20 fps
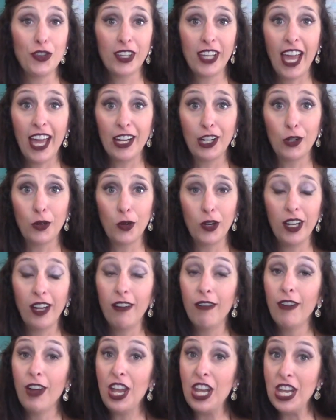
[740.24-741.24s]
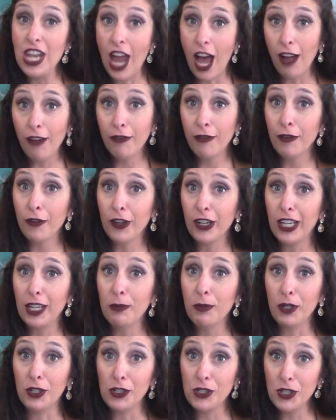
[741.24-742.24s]
the category of not free
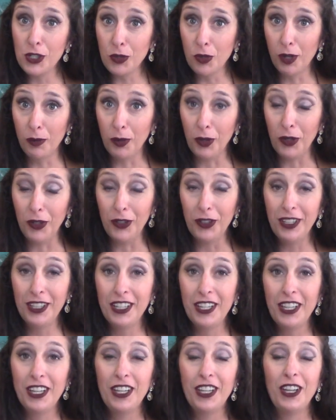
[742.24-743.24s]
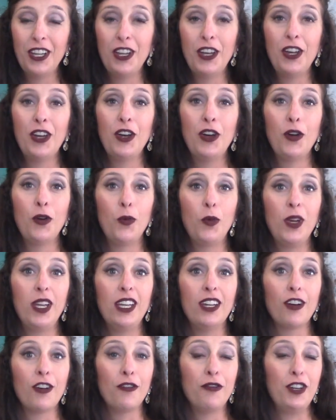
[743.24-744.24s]
but doable,
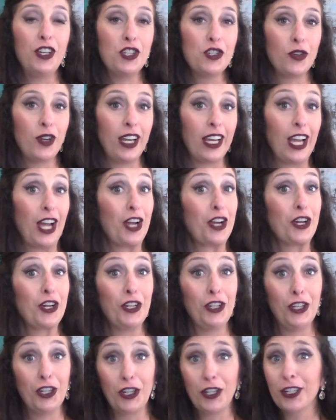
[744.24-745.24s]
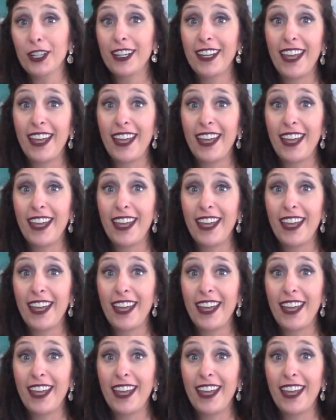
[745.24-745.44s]
we are featuring Clark